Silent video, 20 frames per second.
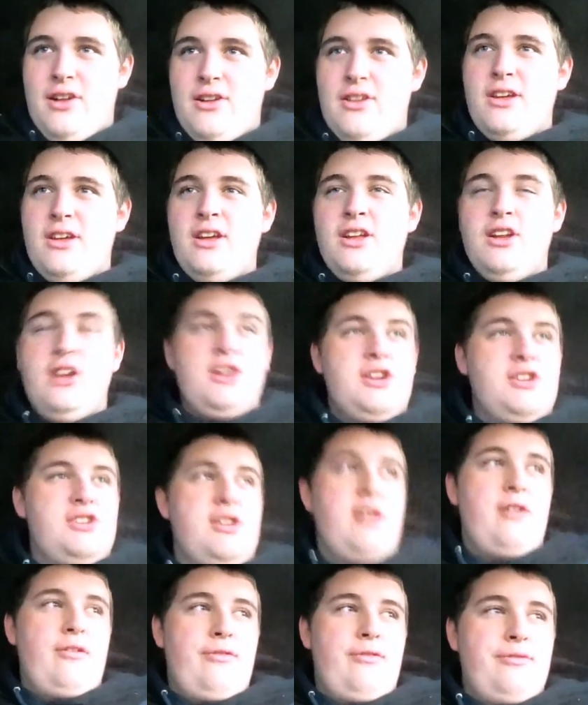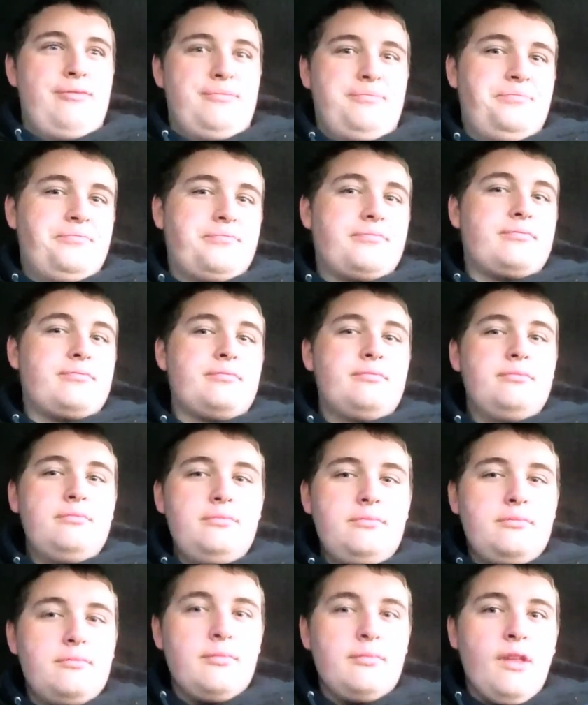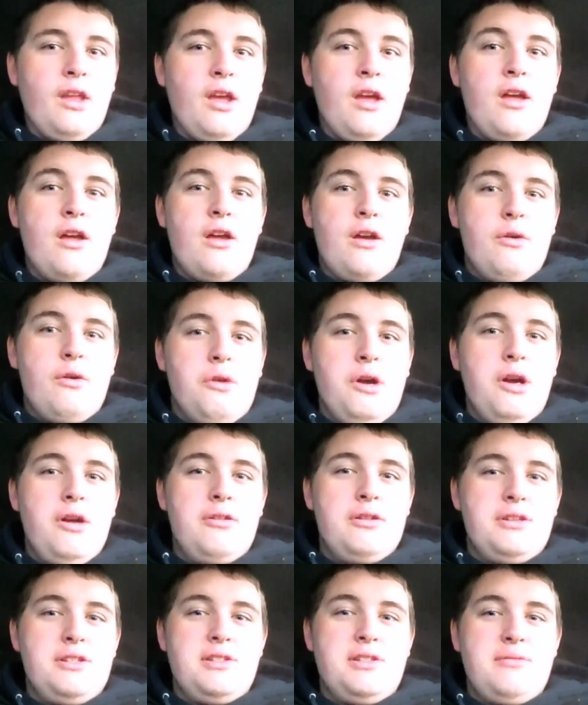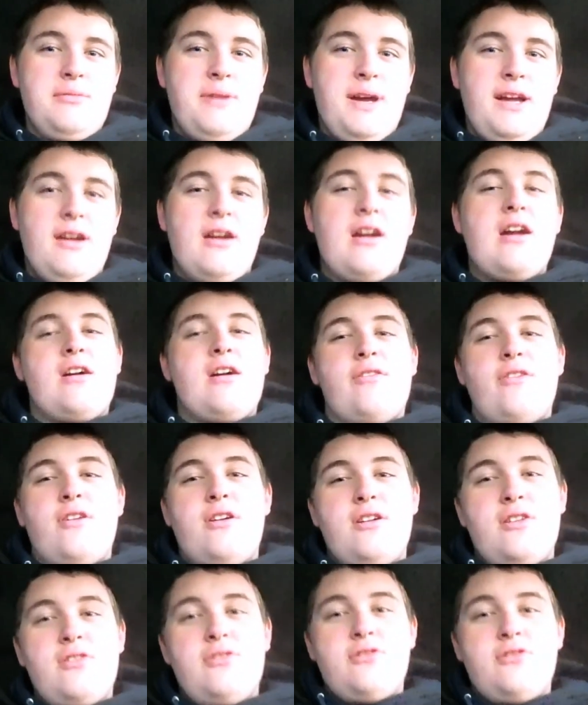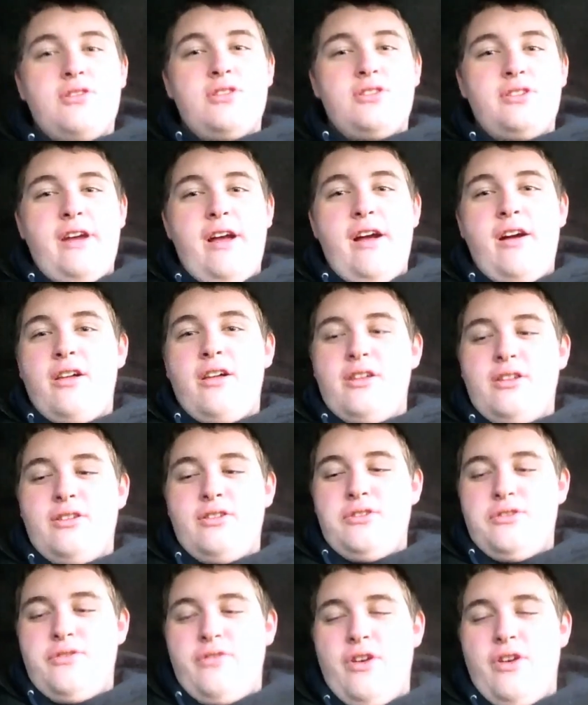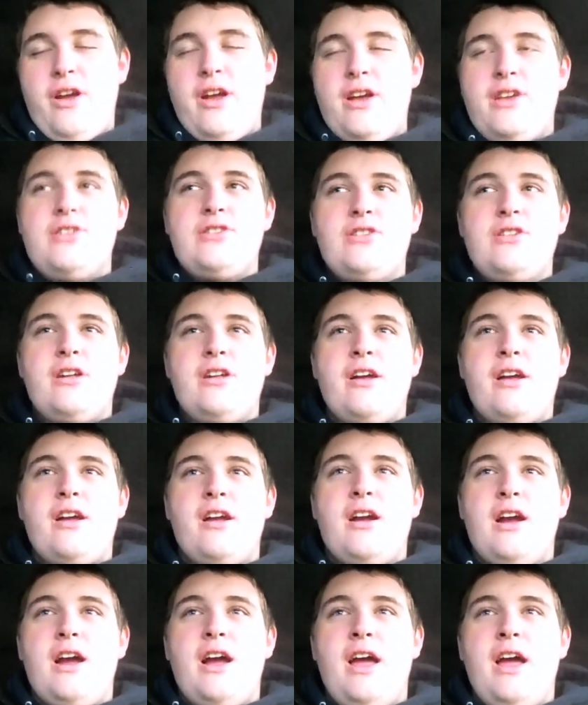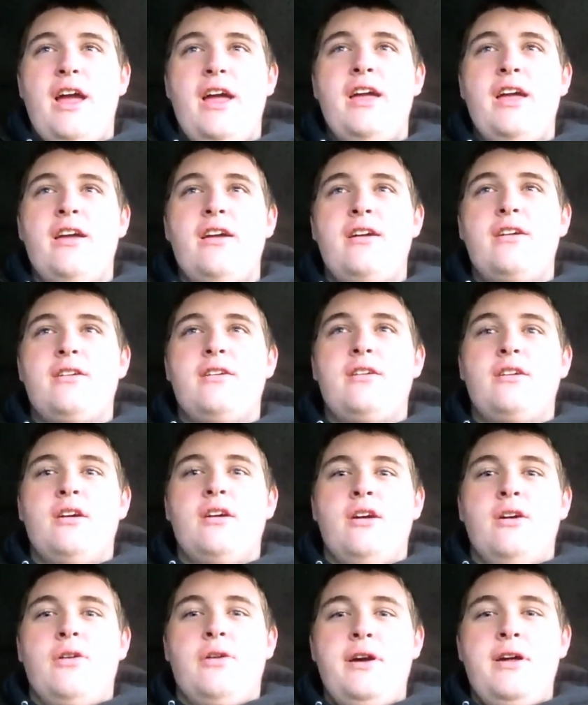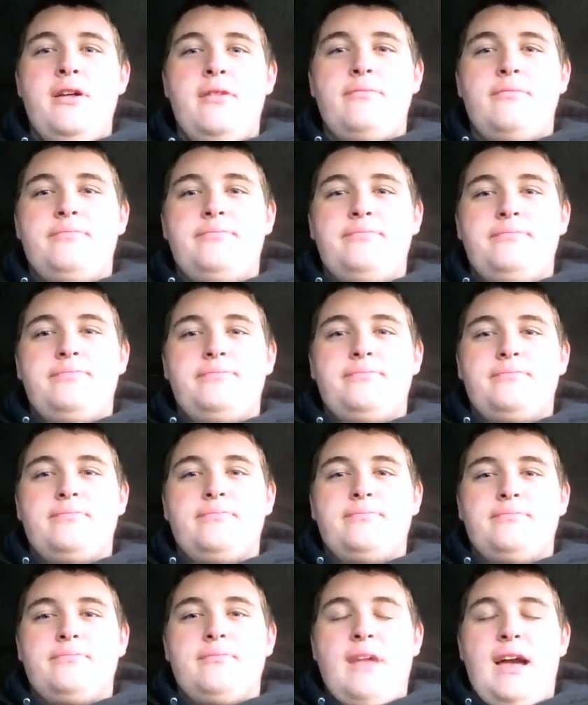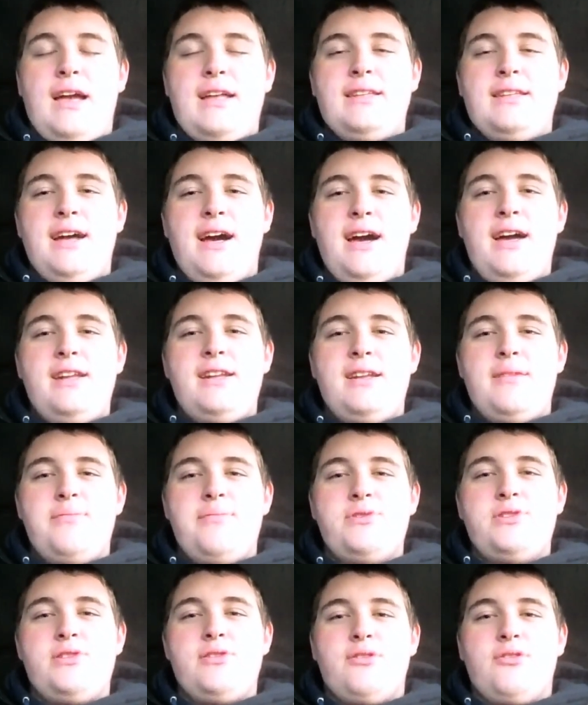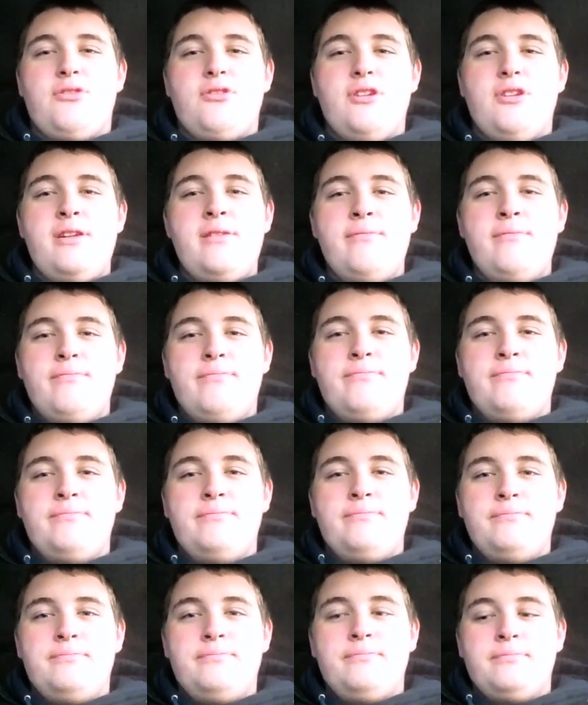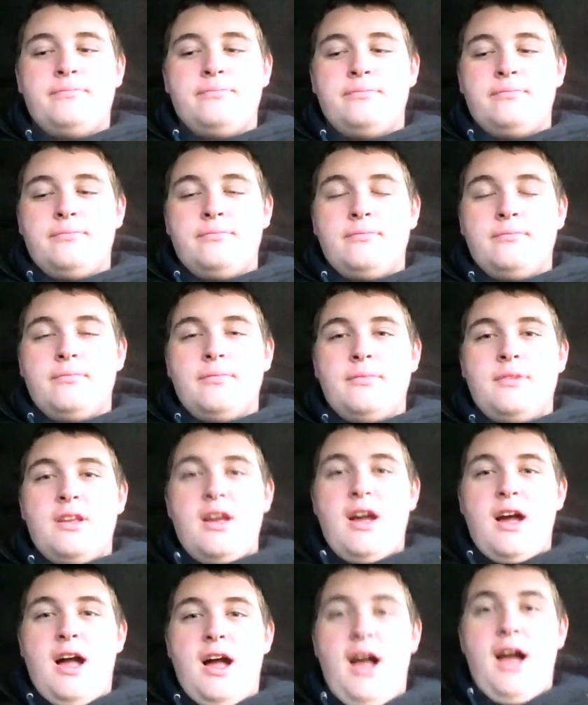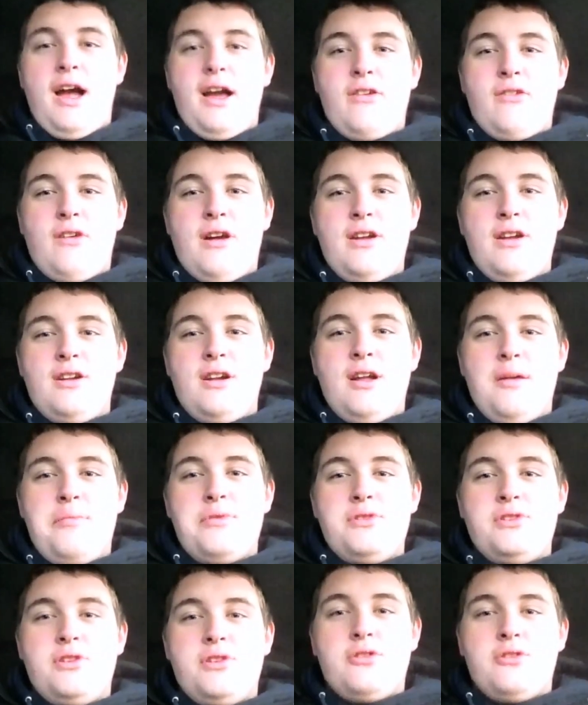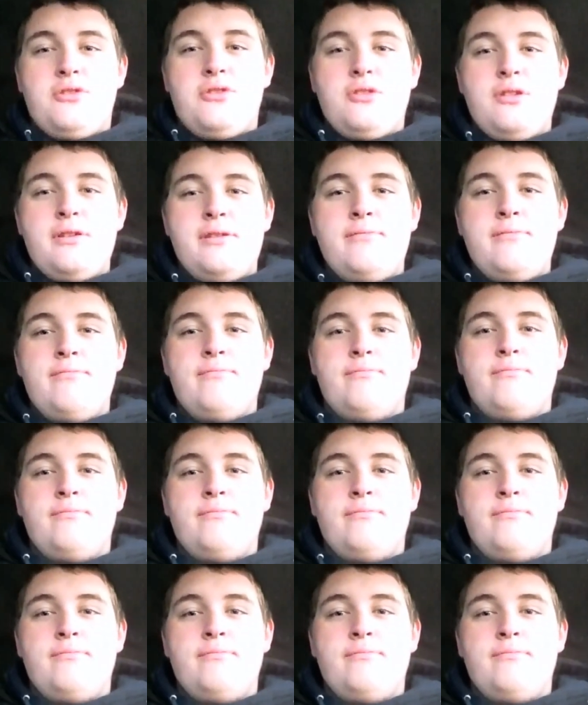you're thinking to yourself, where was the Minecraft Hardcore Challenge for yesterday, Greg? Well, I died in episode 3. I rendered episode 3.